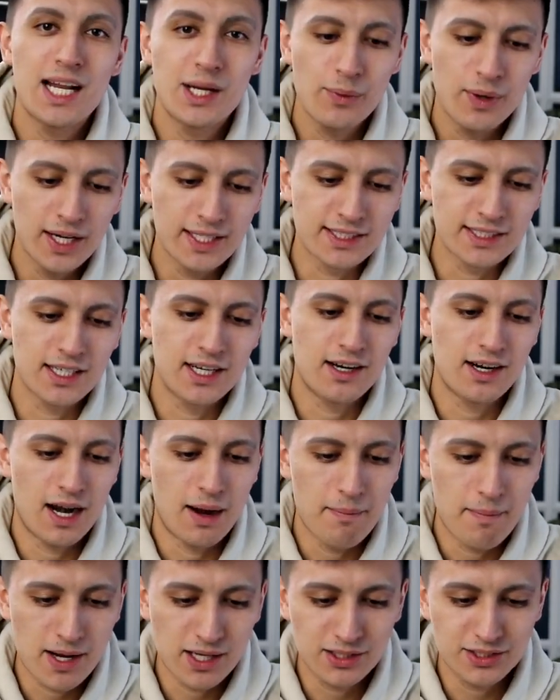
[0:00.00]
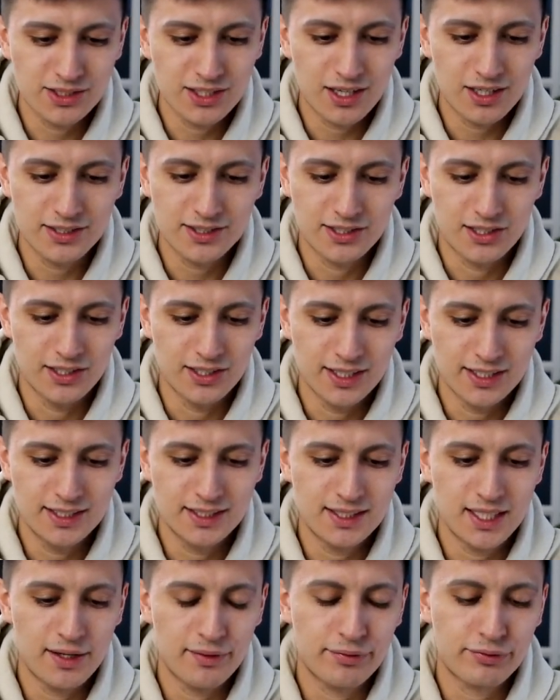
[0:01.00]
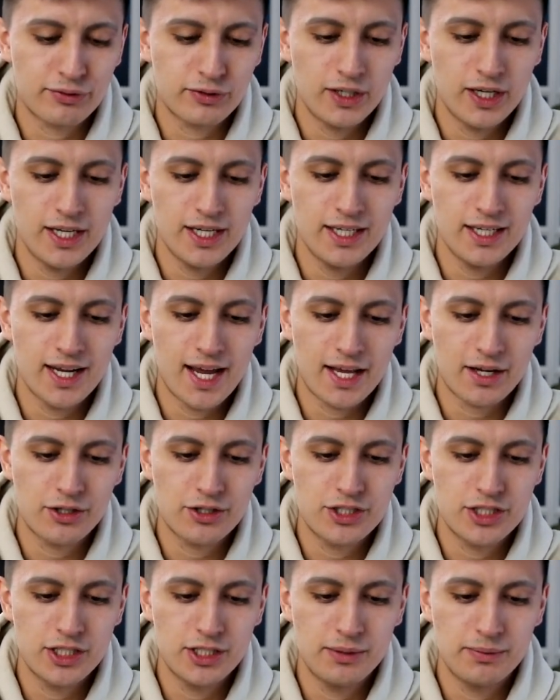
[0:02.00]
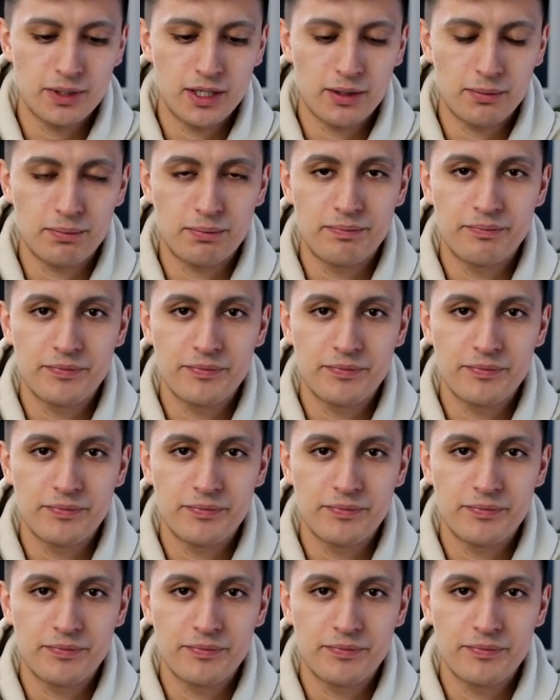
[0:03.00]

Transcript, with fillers: Anyways, all right, Metal Saucer. This is a free energy uh,